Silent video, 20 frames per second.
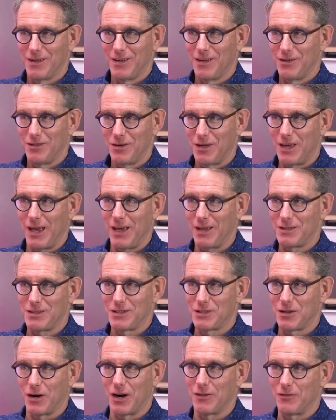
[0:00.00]
You can't
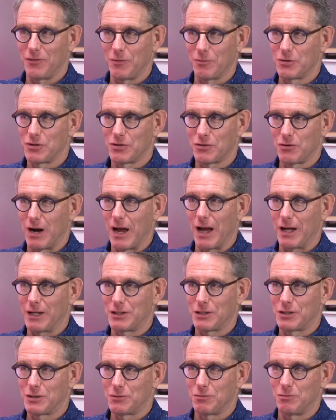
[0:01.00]
start from
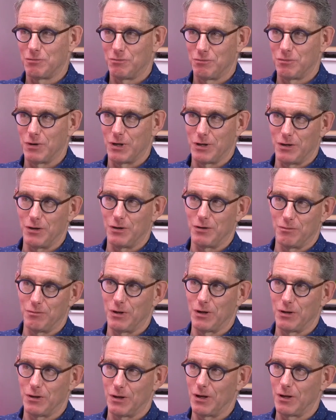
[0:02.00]
scratch when you're
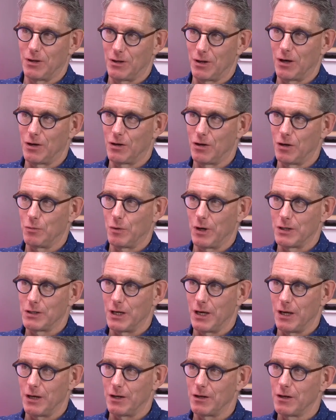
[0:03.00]
a good ways
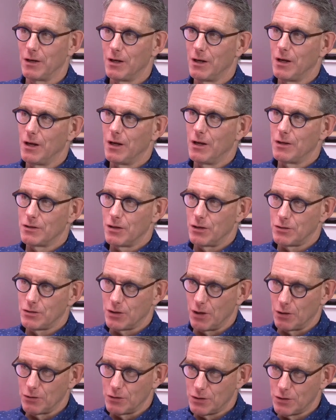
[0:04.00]
in.
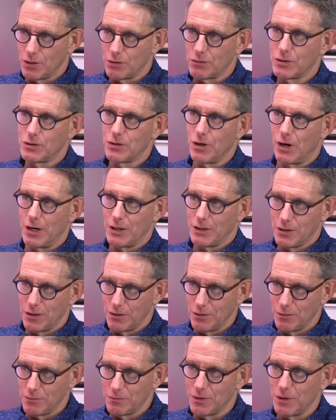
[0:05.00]
So start
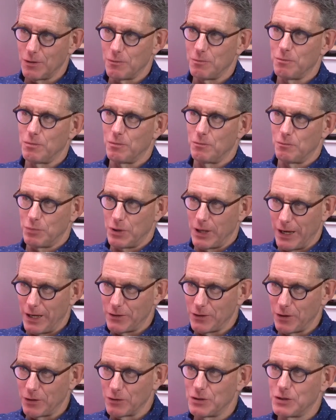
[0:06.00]
to
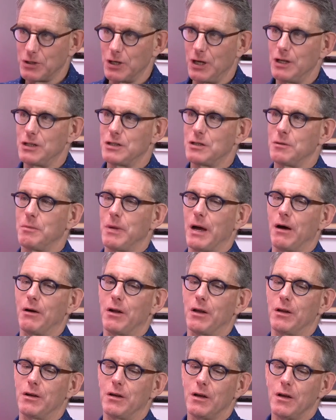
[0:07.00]
plant those seeds about
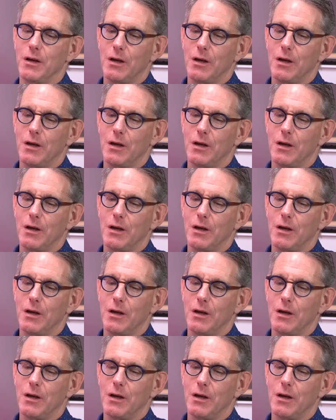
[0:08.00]
it.